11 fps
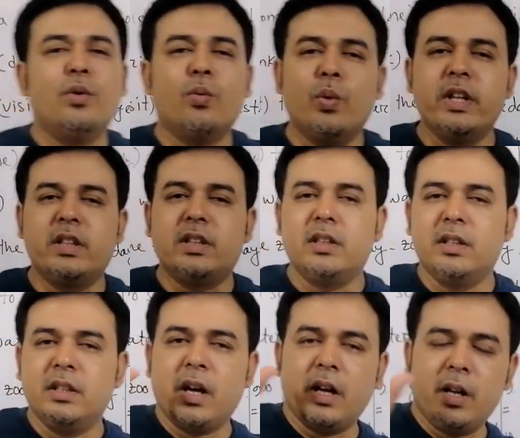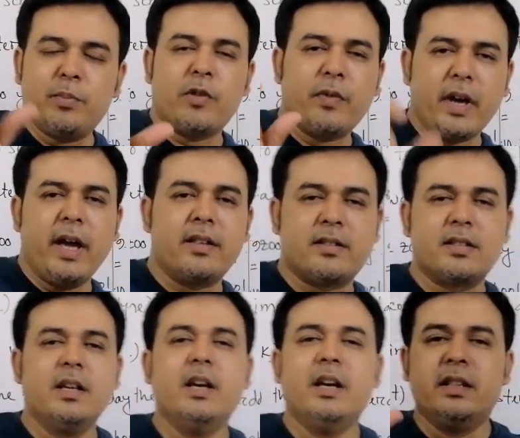with the help of s.
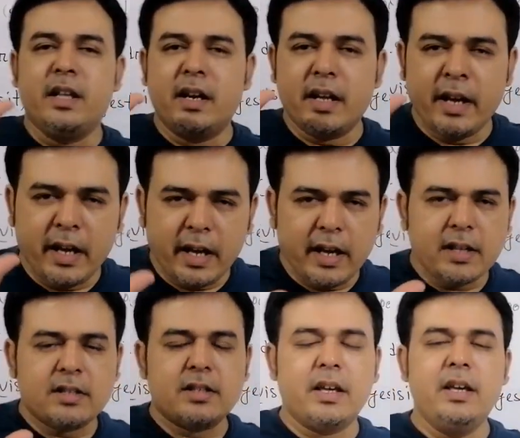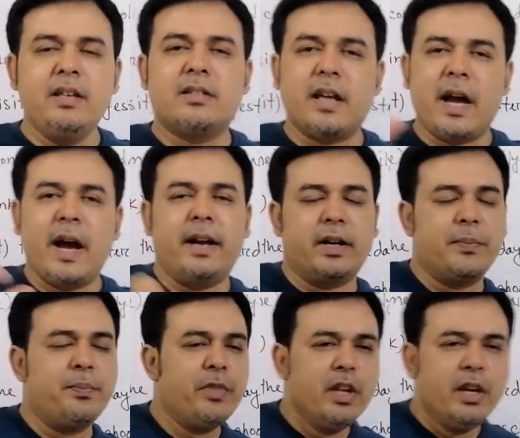There a s is added,
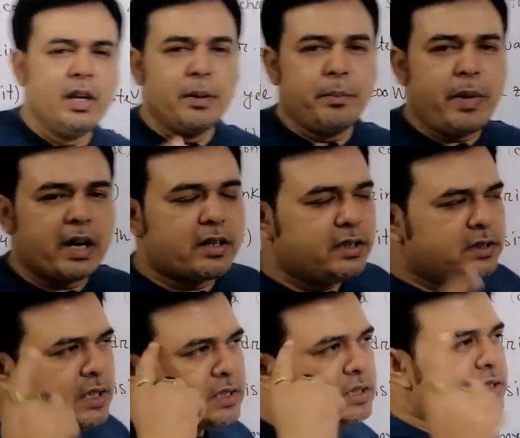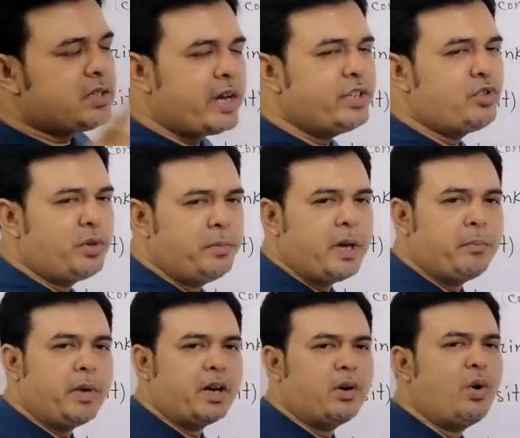but just try to
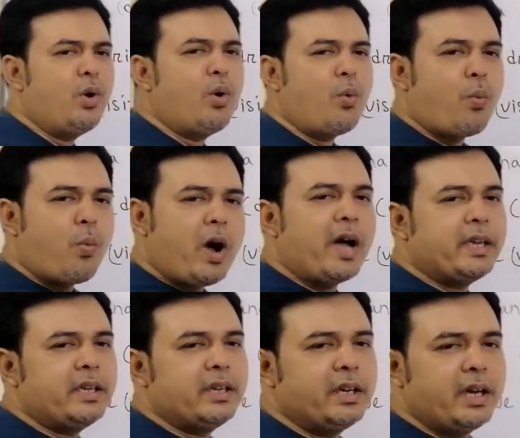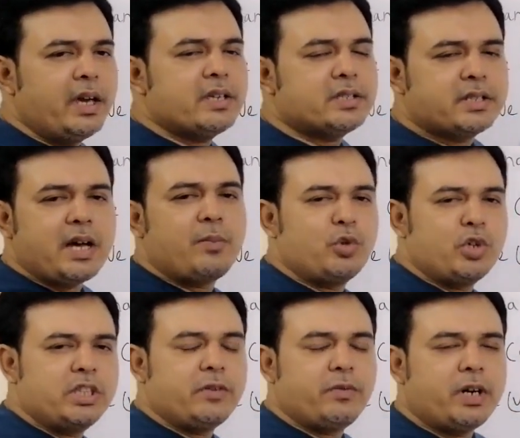remember why s come
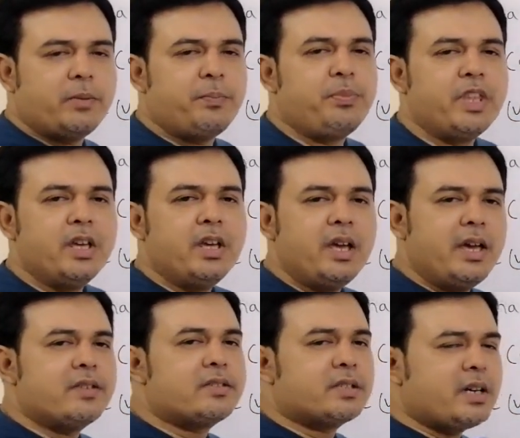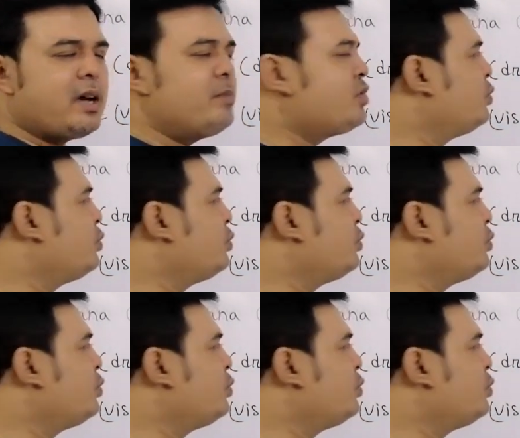with the verb. S comes